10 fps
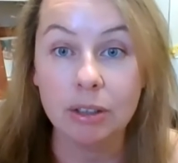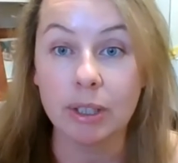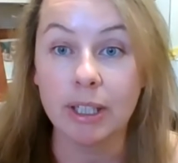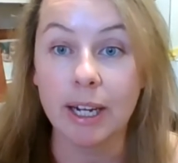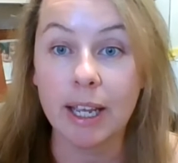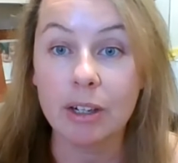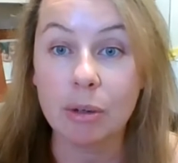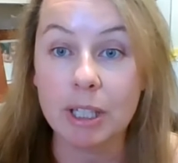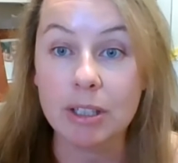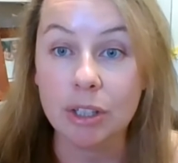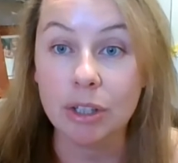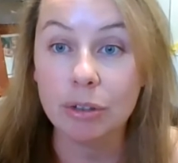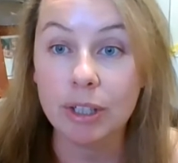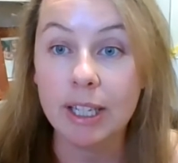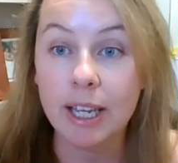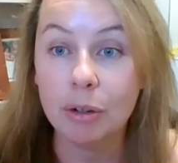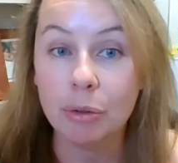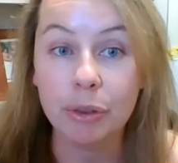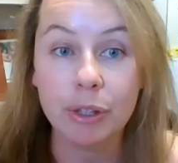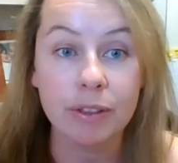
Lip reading: looking at economic security, health